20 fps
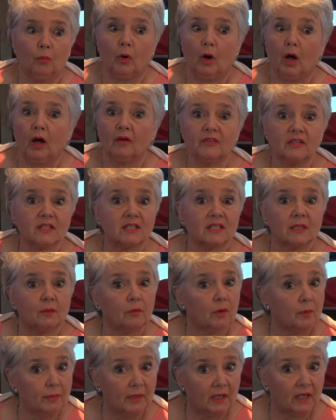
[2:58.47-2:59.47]
Obviously,
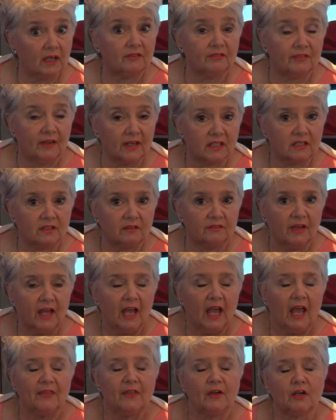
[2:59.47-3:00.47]
we're being effective.
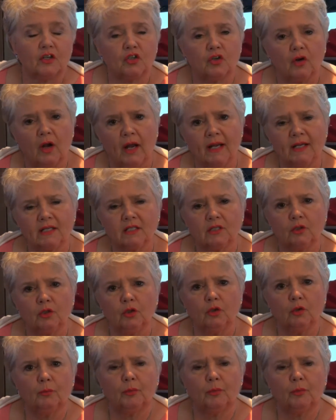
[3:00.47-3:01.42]
They're trying to